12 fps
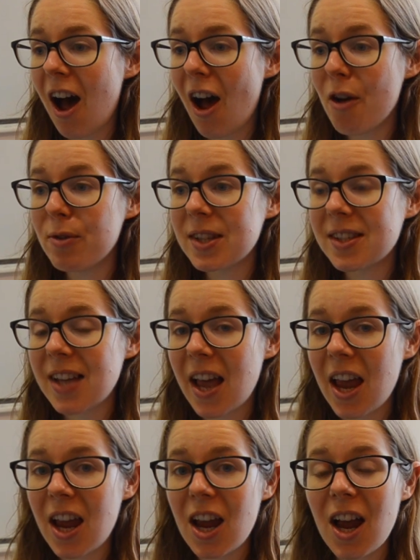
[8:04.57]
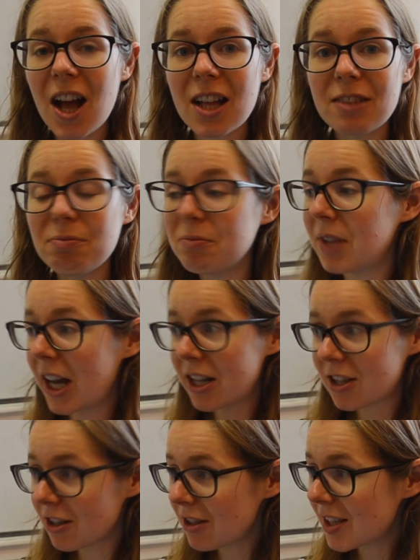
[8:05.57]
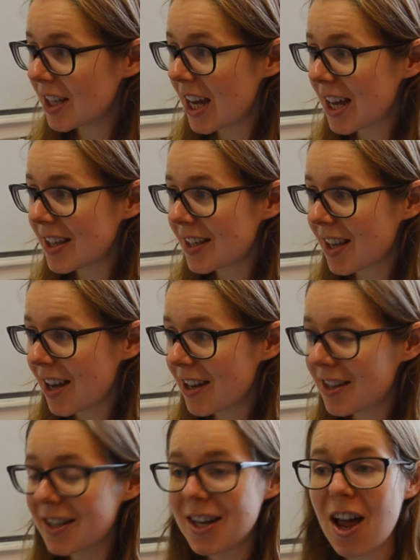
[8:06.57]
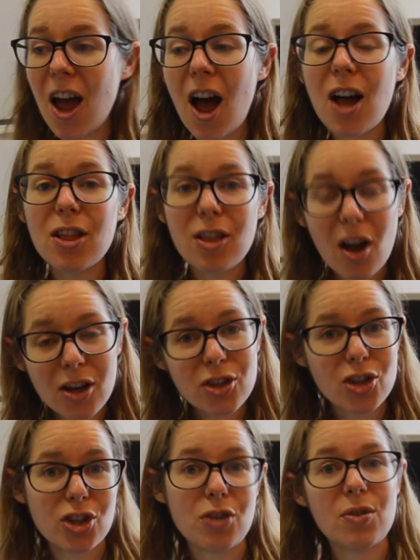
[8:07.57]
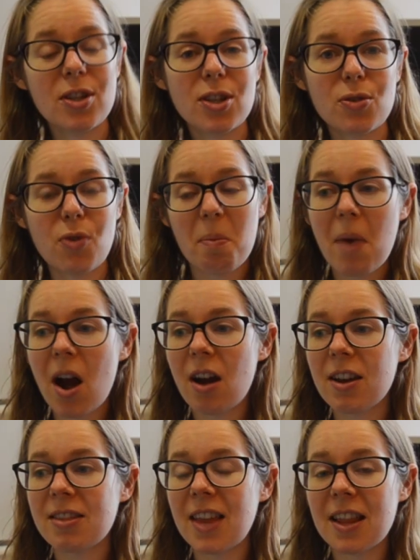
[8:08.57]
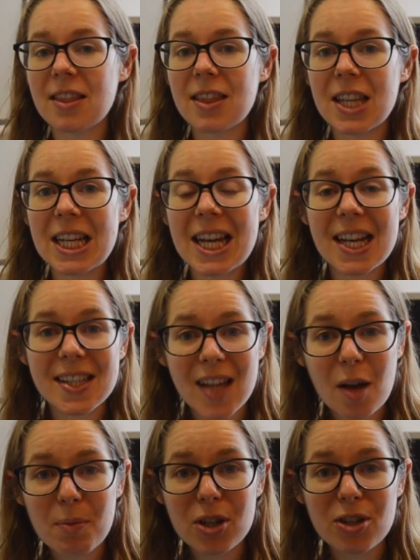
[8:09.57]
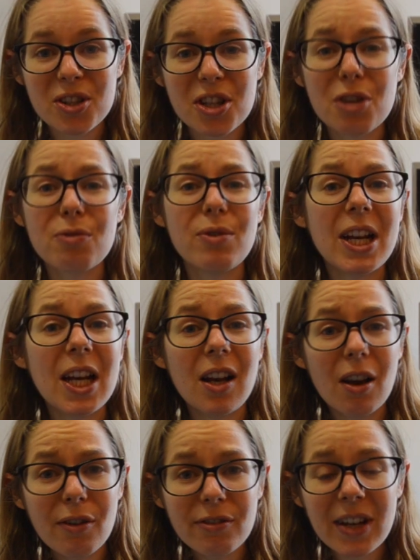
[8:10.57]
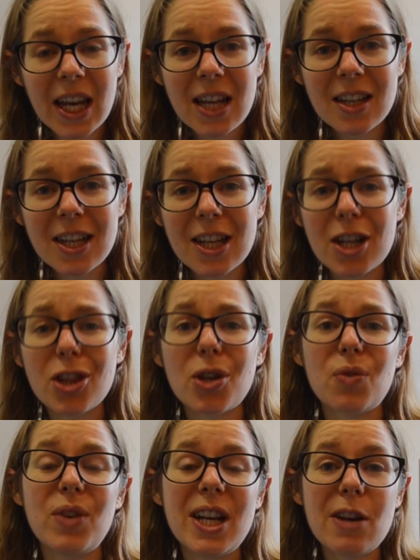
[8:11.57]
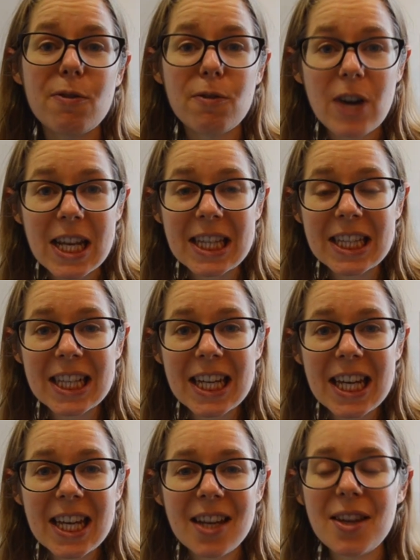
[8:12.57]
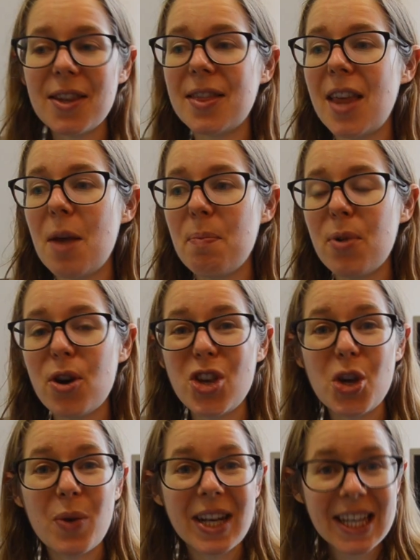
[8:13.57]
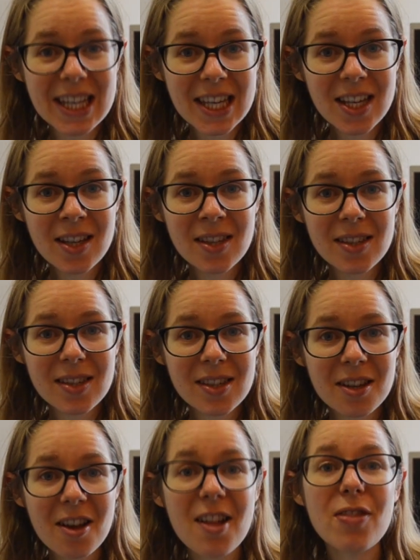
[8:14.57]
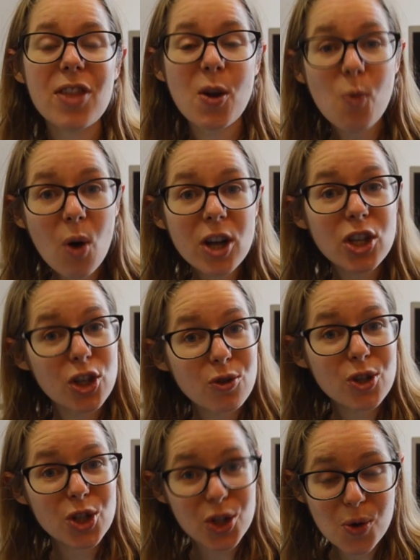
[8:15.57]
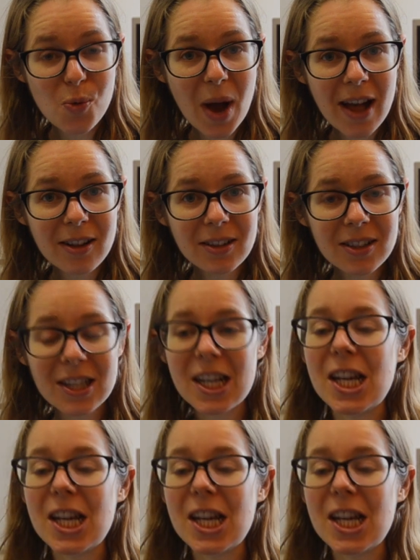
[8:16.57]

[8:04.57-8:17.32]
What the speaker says: I would say, like Dulcie has said, a lot of students remark that the examiners are really lovely, they're really friendly, they put you at ease, they want you to do well.